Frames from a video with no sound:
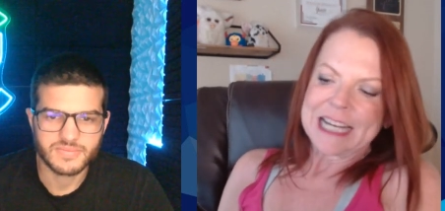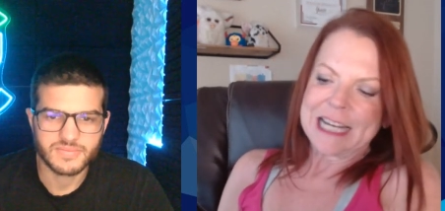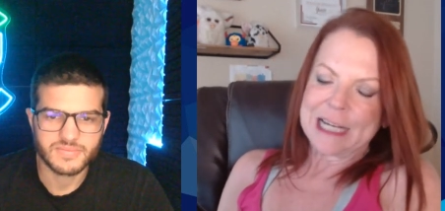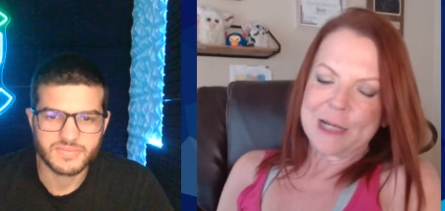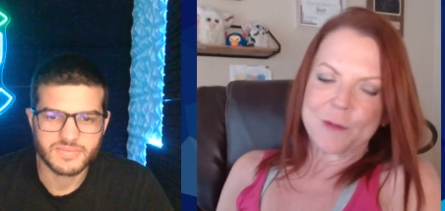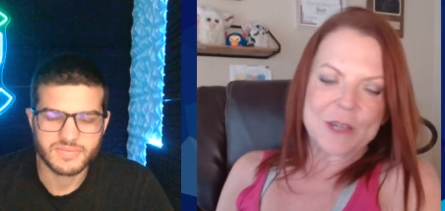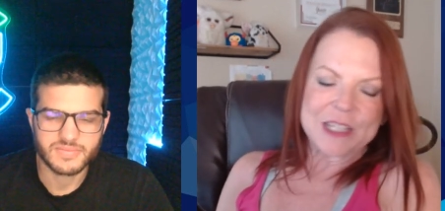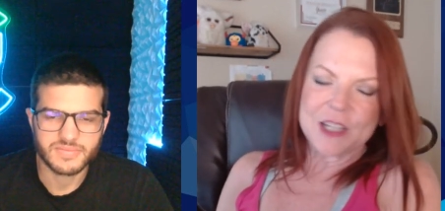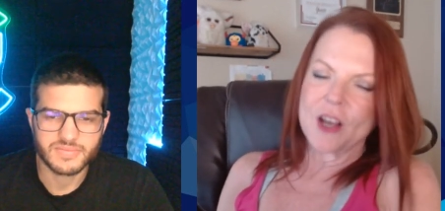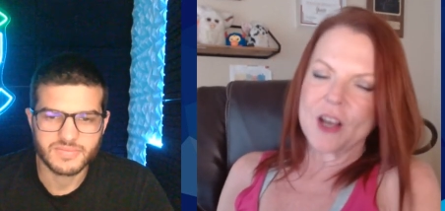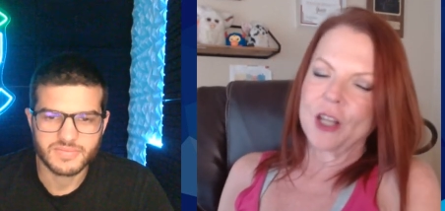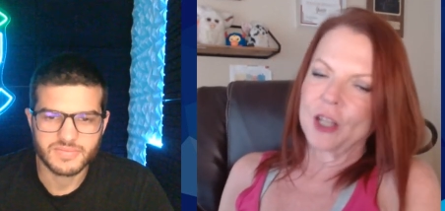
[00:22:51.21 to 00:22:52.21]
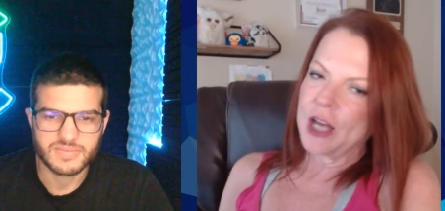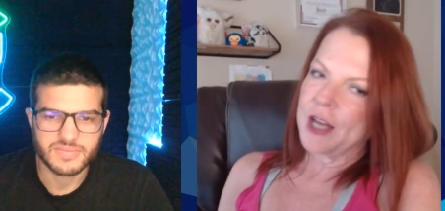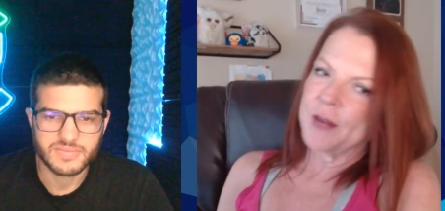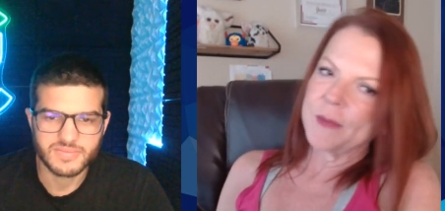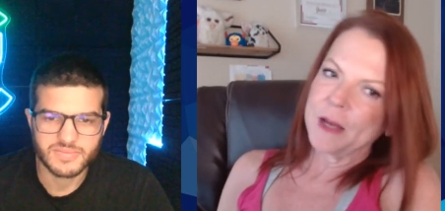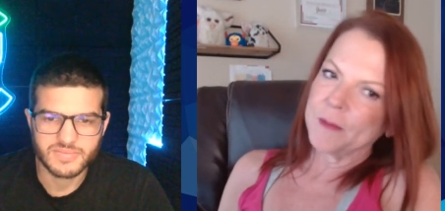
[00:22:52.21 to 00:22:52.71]
Speaker 1: uh, we talk a
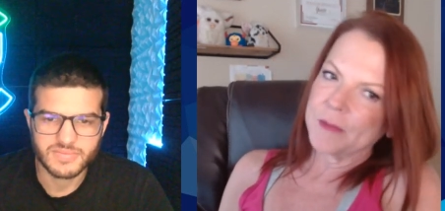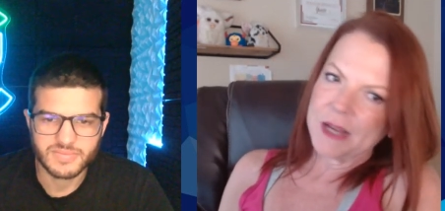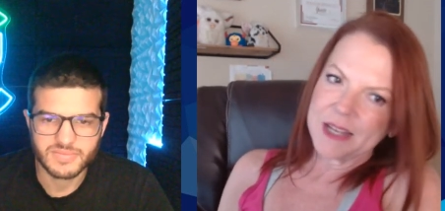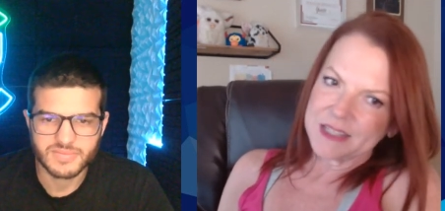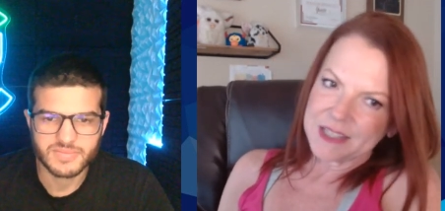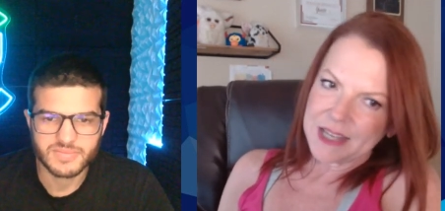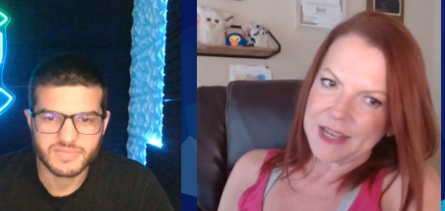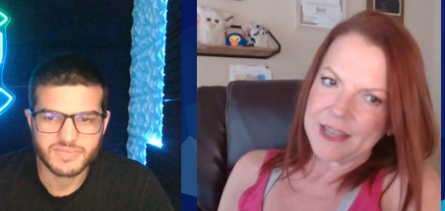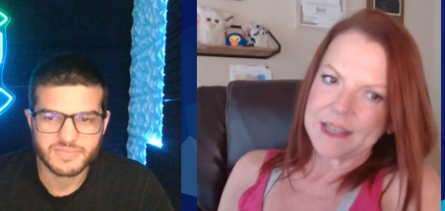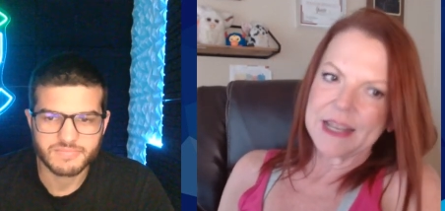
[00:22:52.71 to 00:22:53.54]
lot about mindset